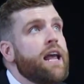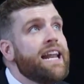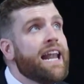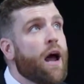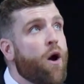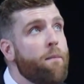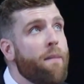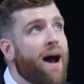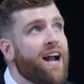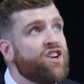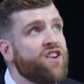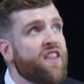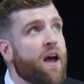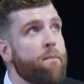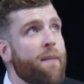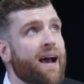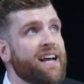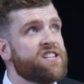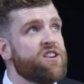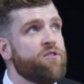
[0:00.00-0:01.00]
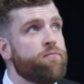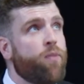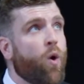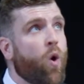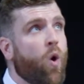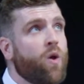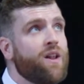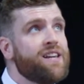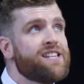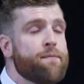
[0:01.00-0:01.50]
now imagine that massive
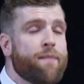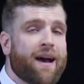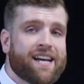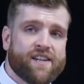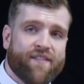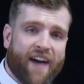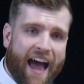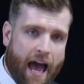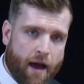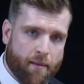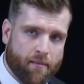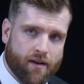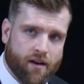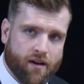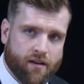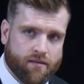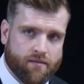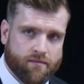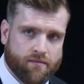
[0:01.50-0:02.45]
ball is a massive hammer